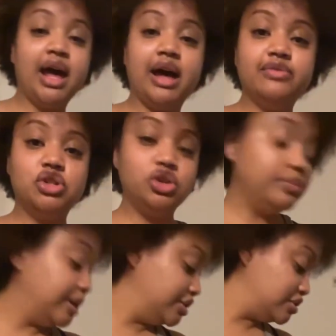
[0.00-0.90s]
2
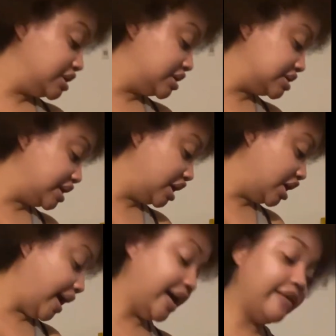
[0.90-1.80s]
bundle deals in here.
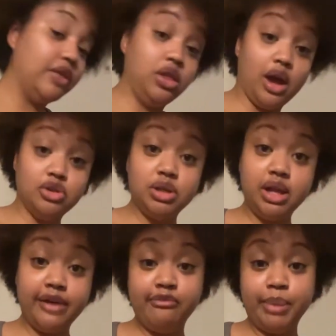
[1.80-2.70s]
I have the Laundry
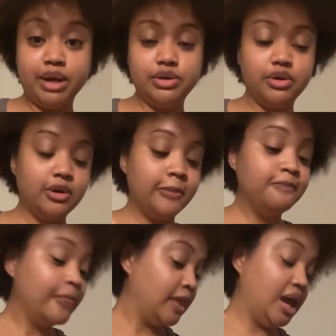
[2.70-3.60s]
Love bundle
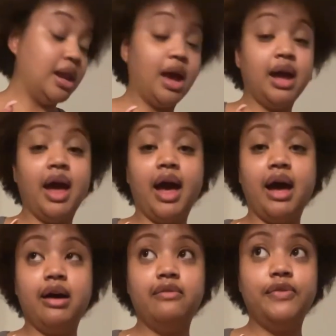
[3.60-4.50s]
and I
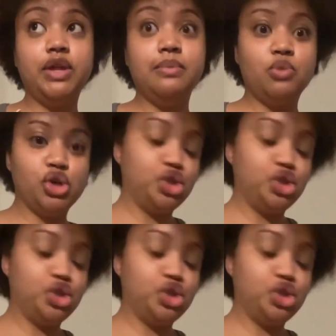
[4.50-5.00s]
have the Moisture